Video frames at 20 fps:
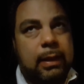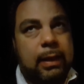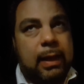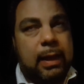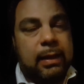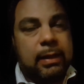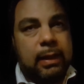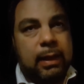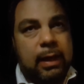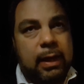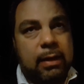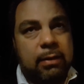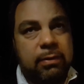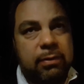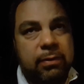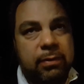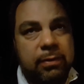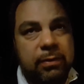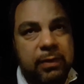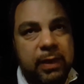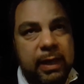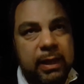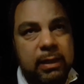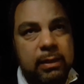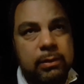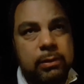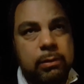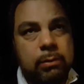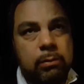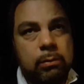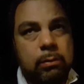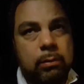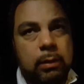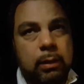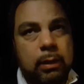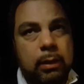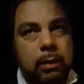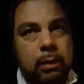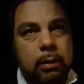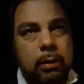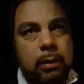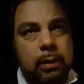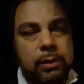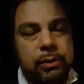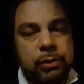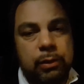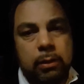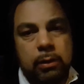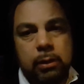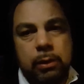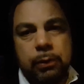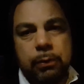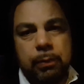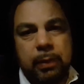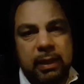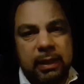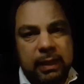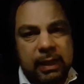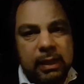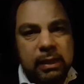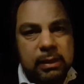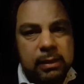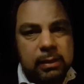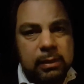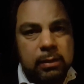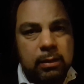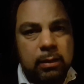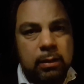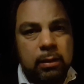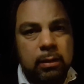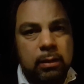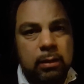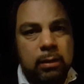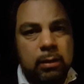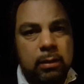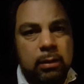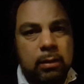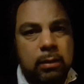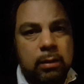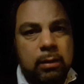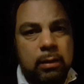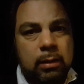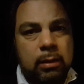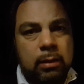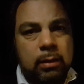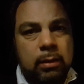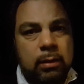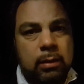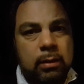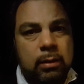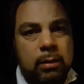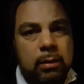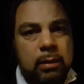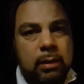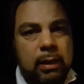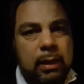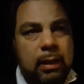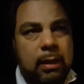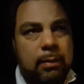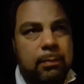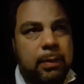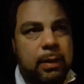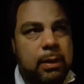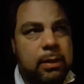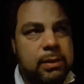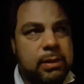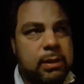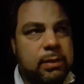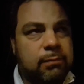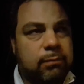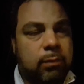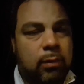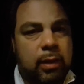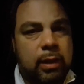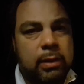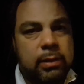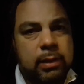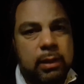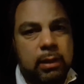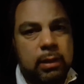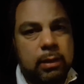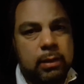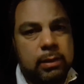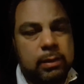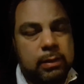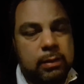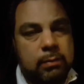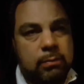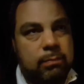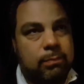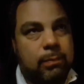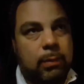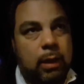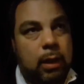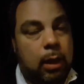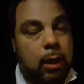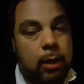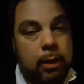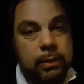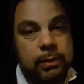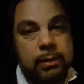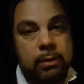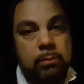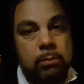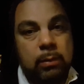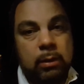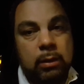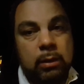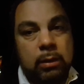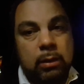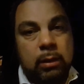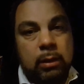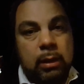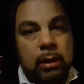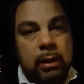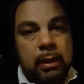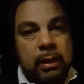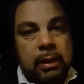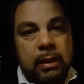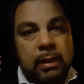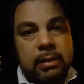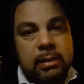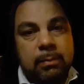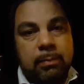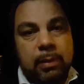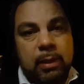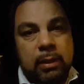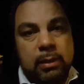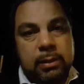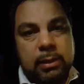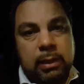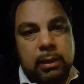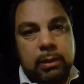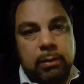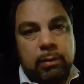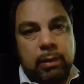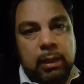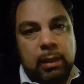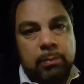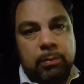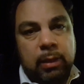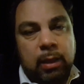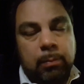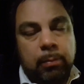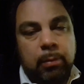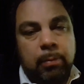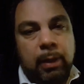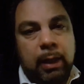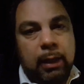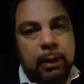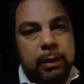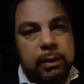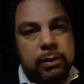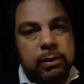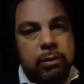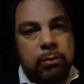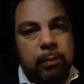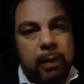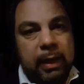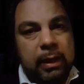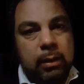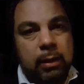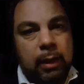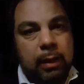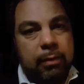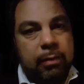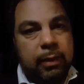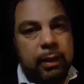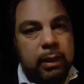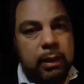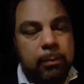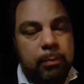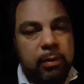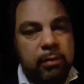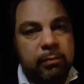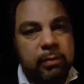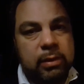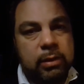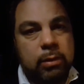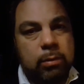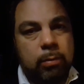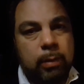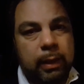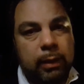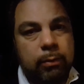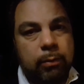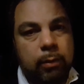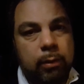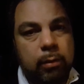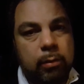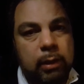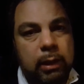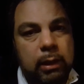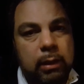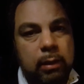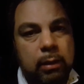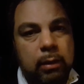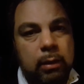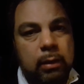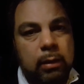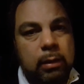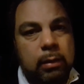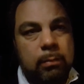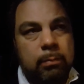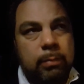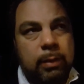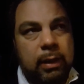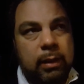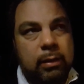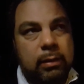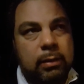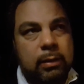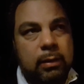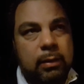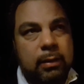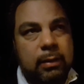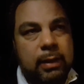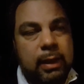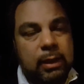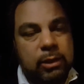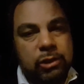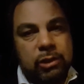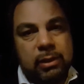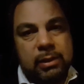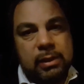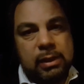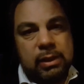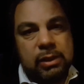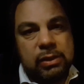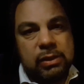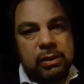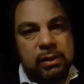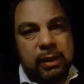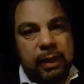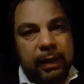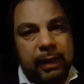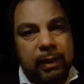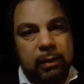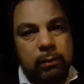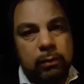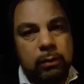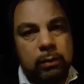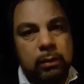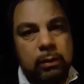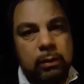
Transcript: I think to a certain degree, yes. Because his fluidity is awesome. His ability to keep the upper body is great. I think he pivots quite early, but that's just his style.